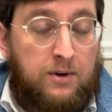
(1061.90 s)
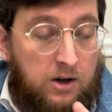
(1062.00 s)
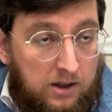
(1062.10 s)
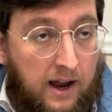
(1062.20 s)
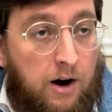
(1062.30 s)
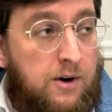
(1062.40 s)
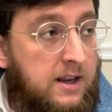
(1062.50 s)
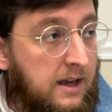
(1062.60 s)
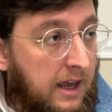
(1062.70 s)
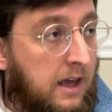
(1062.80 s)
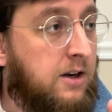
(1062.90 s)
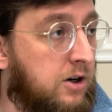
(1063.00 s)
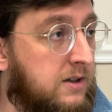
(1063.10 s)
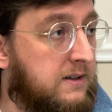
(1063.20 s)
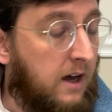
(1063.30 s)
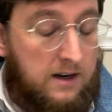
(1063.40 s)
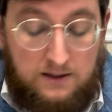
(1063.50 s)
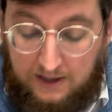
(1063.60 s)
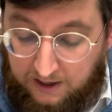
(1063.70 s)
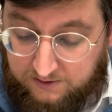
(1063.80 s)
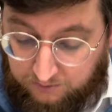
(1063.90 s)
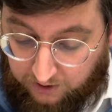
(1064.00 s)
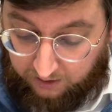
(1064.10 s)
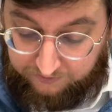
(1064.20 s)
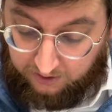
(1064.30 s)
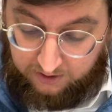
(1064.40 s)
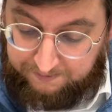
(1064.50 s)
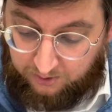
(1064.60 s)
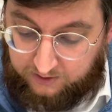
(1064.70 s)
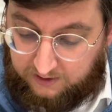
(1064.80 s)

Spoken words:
clarity in your studies as well. Very important.